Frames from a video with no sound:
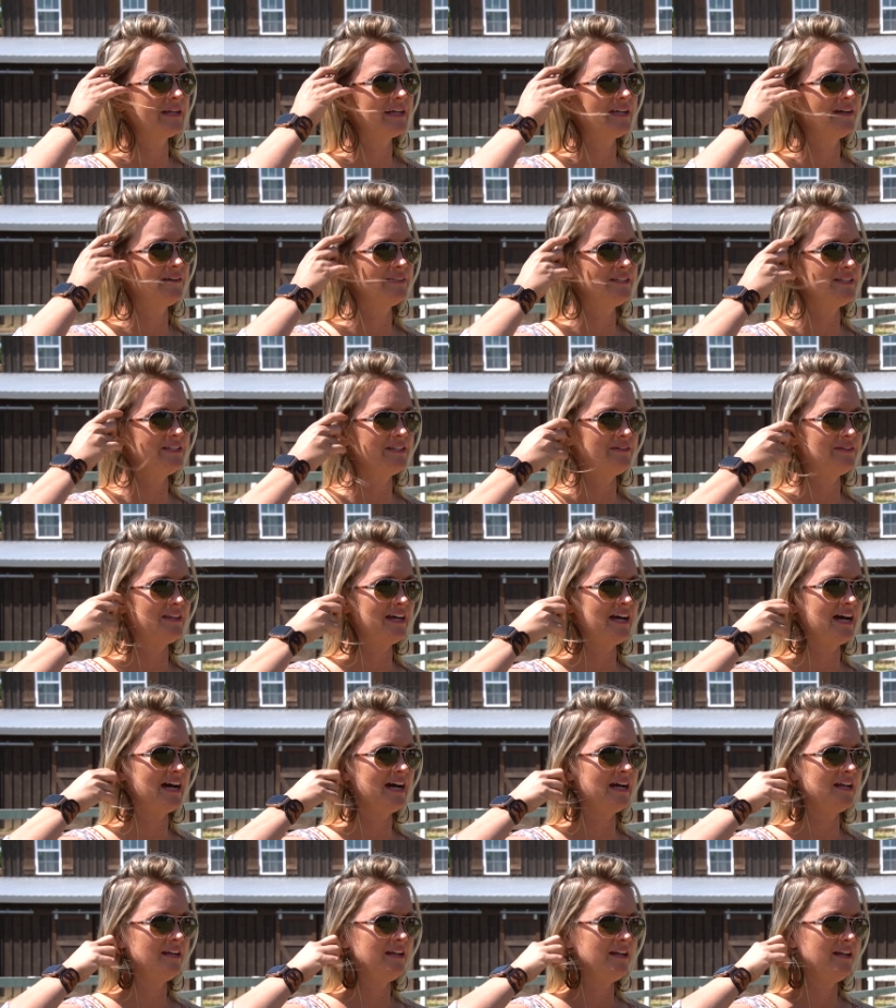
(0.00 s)
go and do
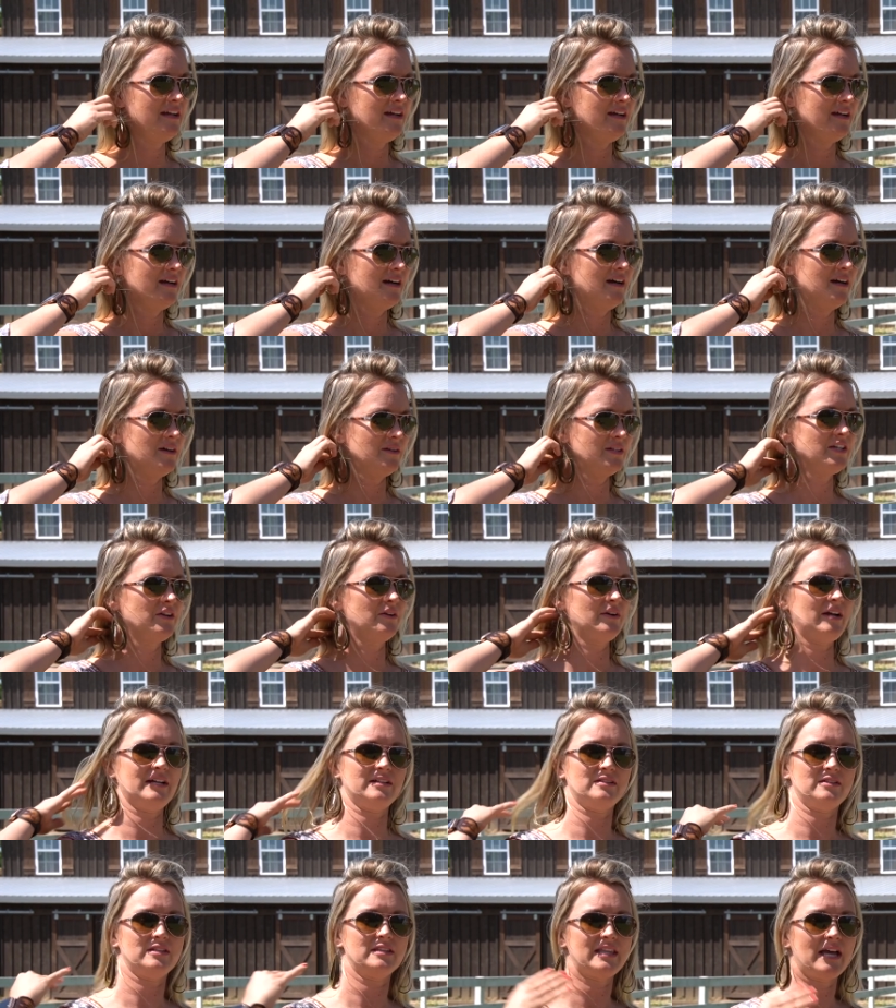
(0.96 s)
that uh, you know,
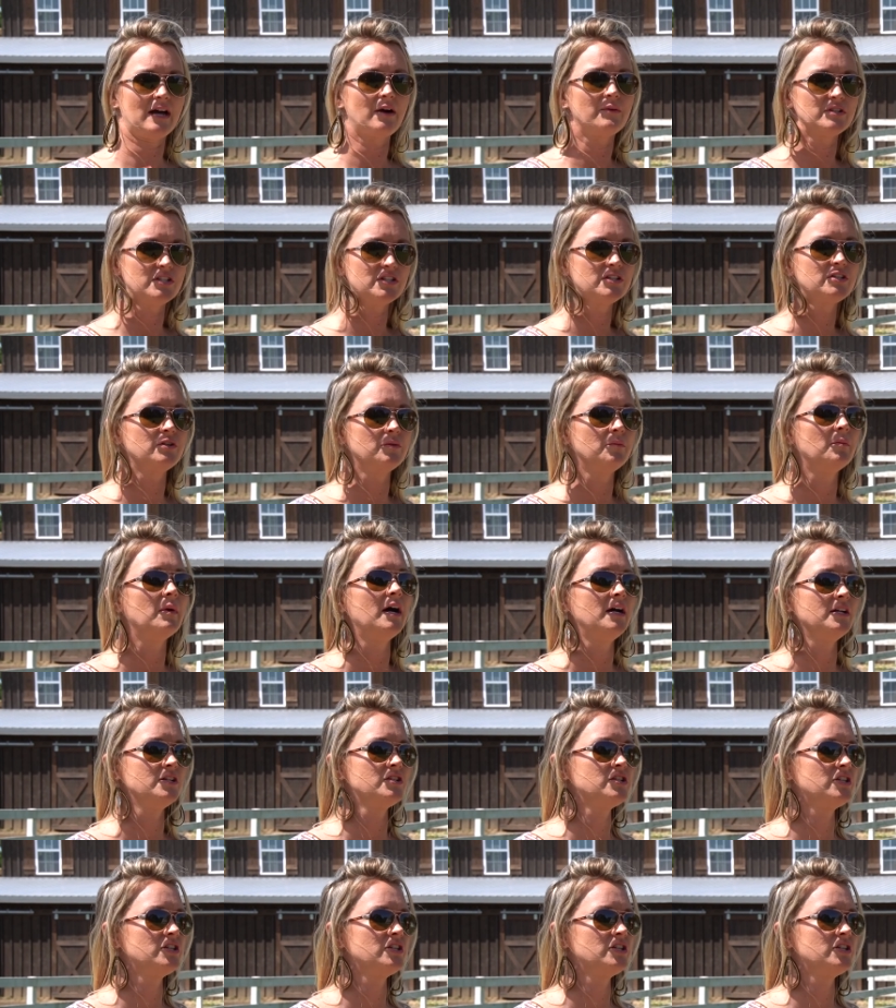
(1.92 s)
I, that was too much.